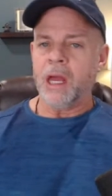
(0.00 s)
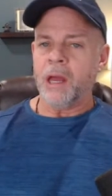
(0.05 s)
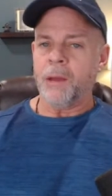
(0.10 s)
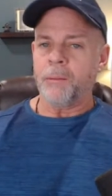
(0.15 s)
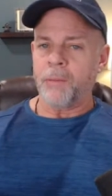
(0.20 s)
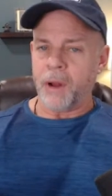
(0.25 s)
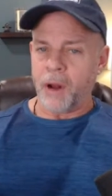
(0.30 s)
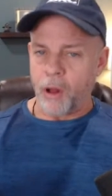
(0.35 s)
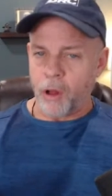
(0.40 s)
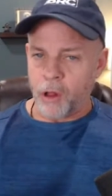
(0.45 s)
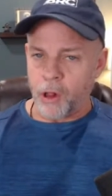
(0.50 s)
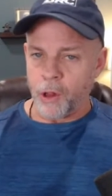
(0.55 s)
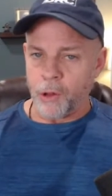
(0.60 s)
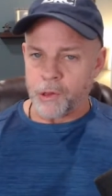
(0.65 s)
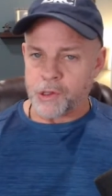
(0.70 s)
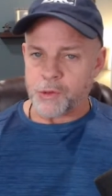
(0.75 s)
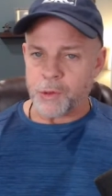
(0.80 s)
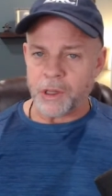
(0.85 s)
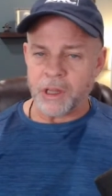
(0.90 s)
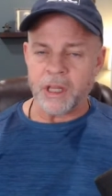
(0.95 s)
But I'll
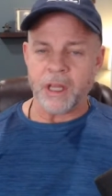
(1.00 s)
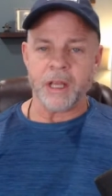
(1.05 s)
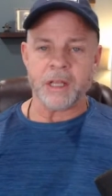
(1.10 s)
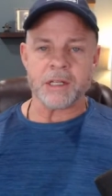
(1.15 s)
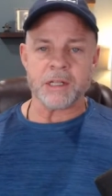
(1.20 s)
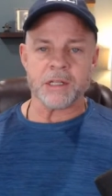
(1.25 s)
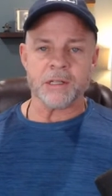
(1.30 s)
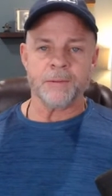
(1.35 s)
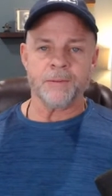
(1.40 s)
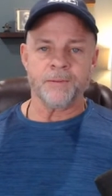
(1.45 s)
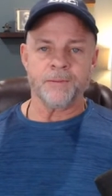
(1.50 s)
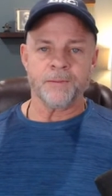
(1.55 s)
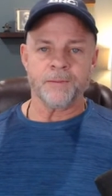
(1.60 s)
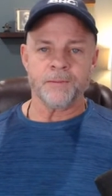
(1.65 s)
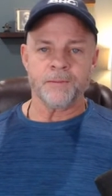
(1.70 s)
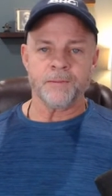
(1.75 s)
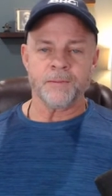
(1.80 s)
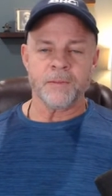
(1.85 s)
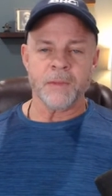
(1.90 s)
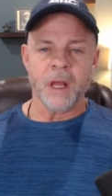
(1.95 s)
close with this.
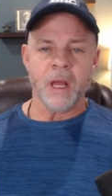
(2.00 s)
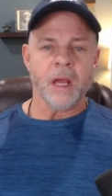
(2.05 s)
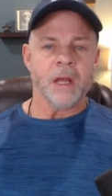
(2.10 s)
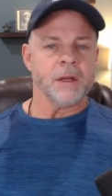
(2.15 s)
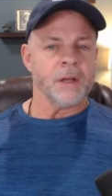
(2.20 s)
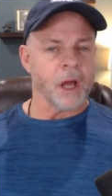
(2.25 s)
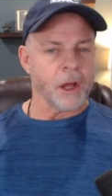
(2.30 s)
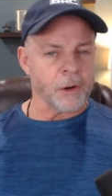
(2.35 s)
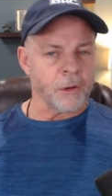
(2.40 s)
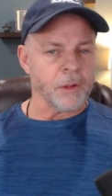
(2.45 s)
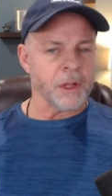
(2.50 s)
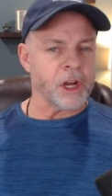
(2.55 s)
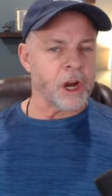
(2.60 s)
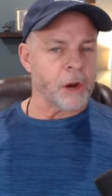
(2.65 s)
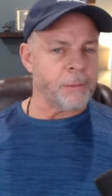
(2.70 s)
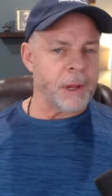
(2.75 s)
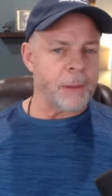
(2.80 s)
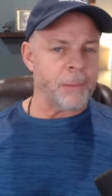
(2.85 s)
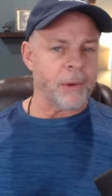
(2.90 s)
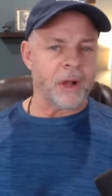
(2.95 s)
Not only
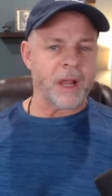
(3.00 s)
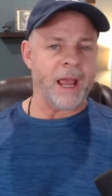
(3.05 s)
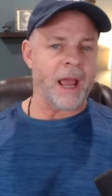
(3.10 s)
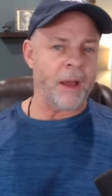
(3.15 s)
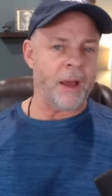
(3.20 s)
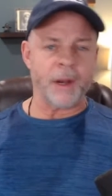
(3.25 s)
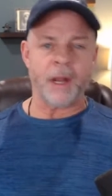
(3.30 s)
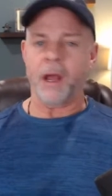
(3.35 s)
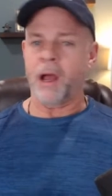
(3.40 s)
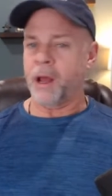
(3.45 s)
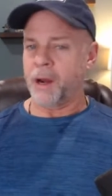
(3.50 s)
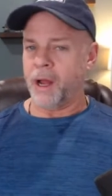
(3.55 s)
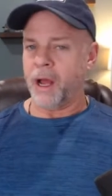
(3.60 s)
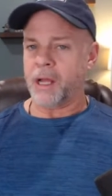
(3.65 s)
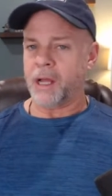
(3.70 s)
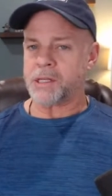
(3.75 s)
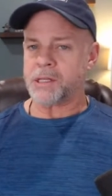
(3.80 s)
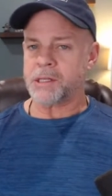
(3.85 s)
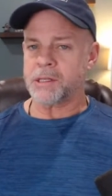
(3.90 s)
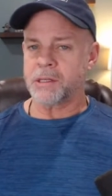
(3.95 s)
are people counting on
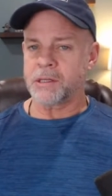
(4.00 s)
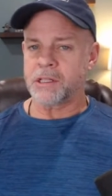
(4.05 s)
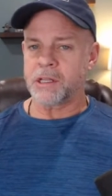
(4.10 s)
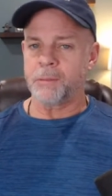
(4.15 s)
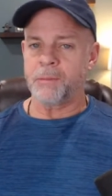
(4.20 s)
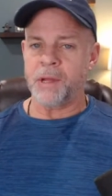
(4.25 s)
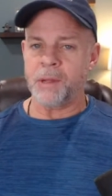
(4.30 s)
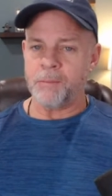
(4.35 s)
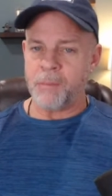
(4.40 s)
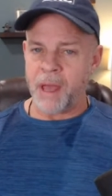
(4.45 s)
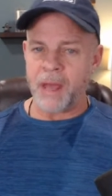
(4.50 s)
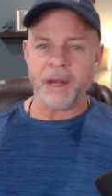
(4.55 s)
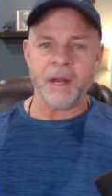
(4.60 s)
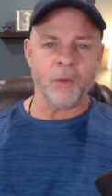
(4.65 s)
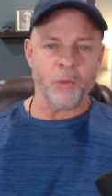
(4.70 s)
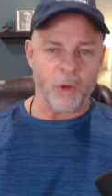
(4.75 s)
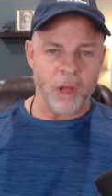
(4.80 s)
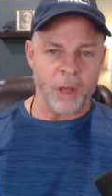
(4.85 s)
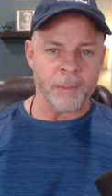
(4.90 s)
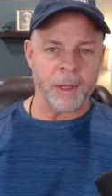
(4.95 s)
us to be men
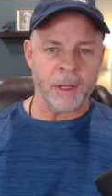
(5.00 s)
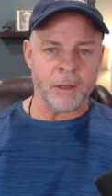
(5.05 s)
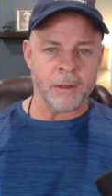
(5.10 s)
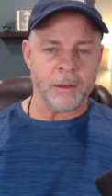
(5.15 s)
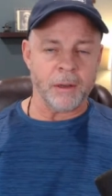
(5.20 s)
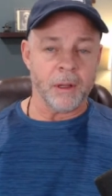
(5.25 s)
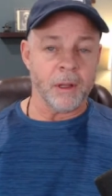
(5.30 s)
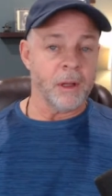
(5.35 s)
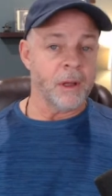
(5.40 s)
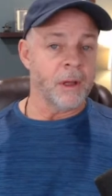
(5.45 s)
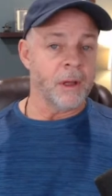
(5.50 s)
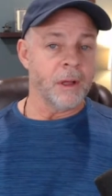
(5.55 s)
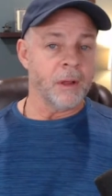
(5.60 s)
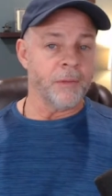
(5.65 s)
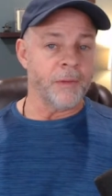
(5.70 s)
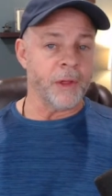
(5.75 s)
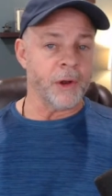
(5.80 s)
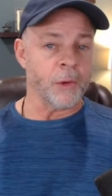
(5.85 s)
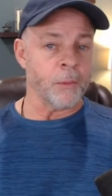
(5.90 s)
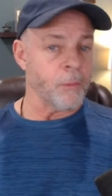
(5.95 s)
and women
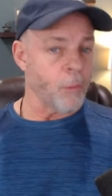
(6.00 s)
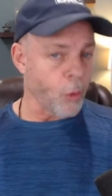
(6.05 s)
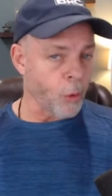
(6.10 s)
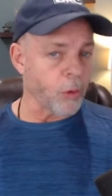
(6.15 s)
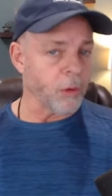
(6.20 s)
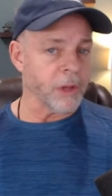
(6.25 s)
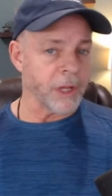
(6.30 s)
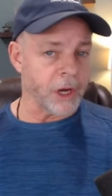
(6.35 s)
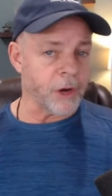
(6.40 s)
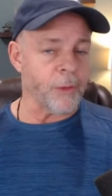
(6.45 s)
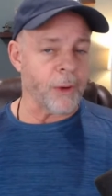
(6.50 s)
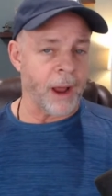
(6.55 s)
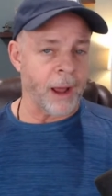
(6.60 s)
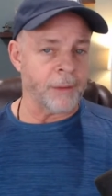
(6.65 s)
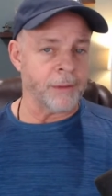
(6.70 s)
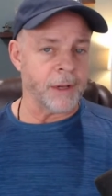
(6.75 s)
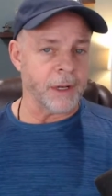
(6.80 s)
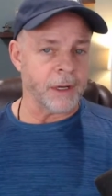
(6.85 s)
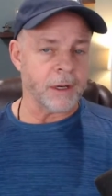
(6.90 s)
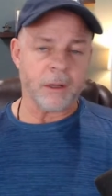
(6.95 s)
that are morally
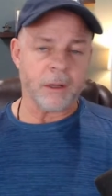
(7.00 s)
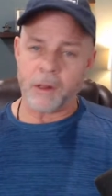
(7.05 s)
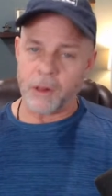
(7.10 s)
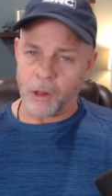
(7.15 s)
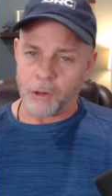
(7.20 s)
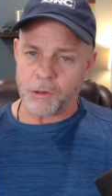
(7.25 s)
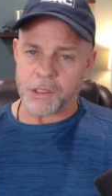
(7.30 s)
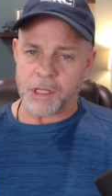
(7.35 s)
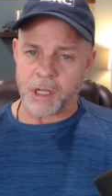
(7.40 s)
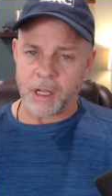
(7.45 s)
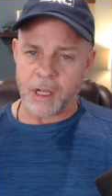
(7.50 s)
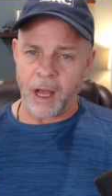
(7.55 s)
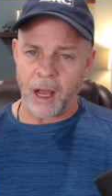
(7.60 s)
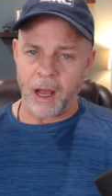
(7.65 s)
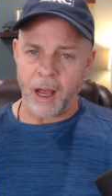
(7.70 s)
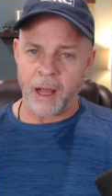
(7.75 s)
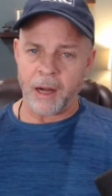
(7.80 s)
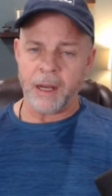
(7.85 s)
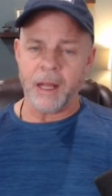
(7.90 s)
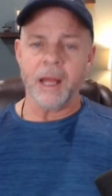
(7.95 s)
grounded, close to
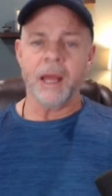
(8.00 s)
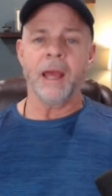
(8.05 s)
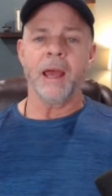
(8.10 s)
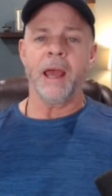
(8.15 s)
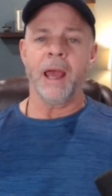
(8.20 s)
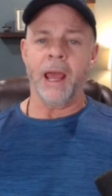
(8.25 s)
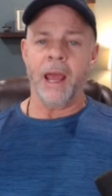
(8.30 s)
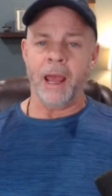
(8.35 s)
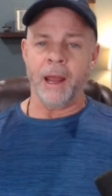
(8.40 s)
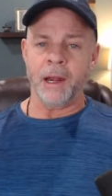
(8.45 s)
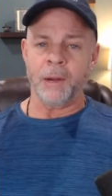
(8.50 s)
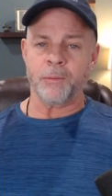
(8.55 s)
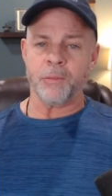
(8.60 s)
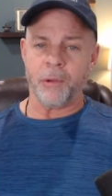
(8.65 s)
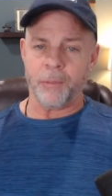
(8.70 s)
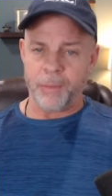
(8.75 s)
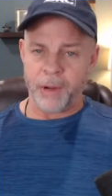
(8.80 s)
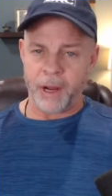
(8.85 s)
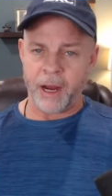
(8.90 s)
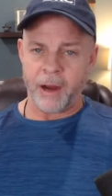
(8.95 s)
God, and
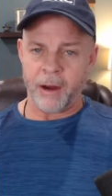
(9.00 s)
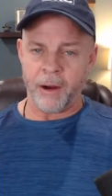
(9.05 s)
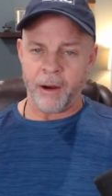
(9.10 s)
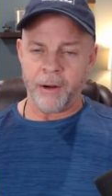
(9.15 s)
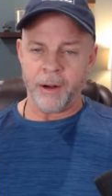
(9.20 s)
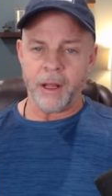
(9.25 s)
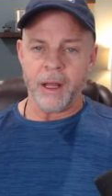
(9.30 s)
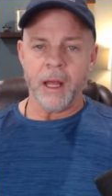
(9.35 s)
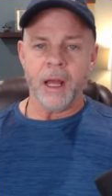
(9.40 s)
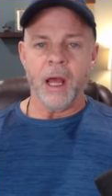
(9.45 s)
prepared.